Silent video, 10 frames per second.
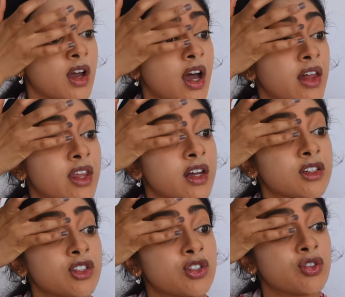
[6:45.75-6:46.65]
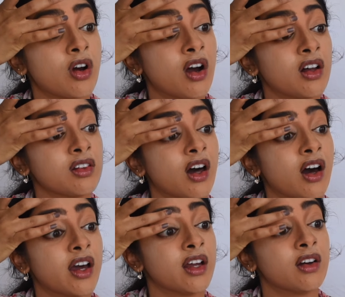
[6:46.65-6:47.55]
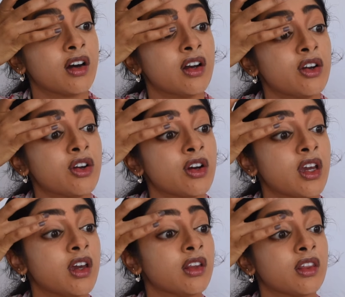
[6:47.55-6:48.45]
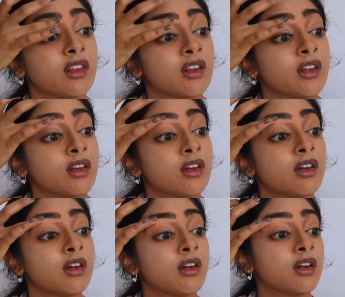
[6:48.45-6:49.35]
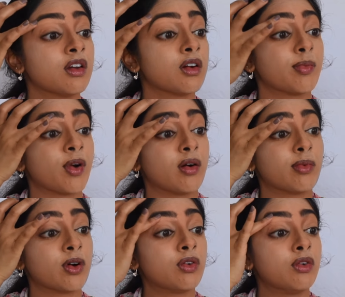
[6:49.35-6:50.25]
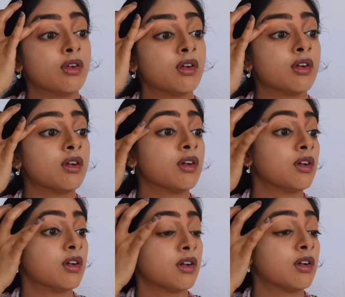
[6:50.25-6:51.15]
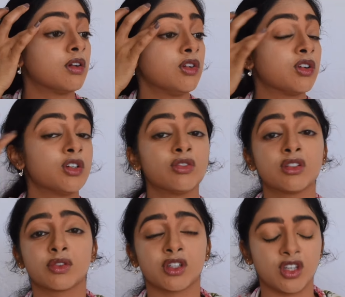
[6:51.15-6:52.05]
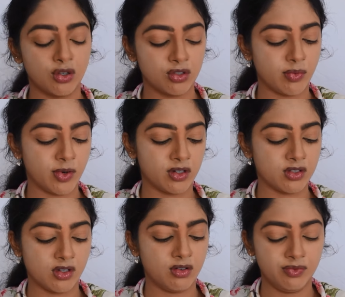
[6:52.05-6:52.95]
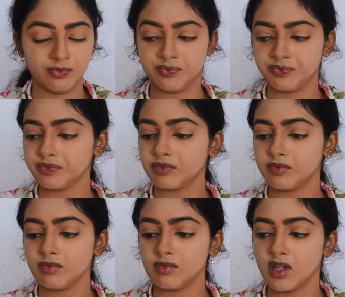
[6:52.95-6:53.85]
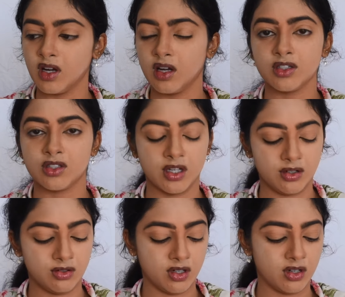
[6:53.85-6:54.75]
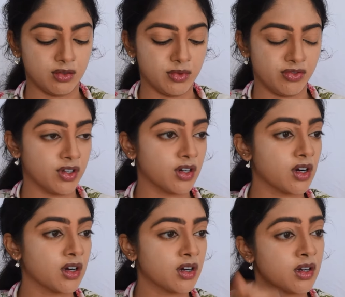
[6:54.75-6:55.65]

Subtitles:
and then just draw a line underneath your brow bone. You can do this with a Q-tip also. I just like doing it with my finger.